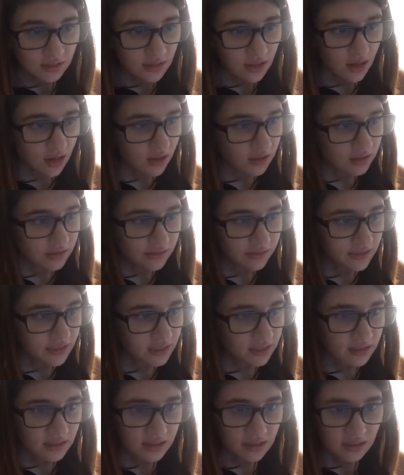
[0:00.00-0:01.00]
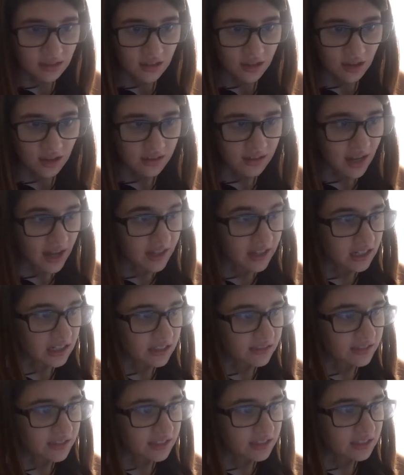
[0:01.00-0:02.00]
All of these are
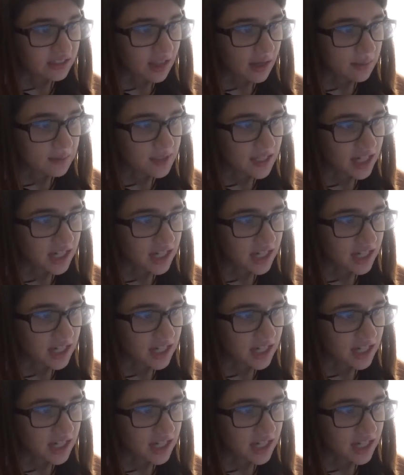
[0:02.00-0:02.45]
negative except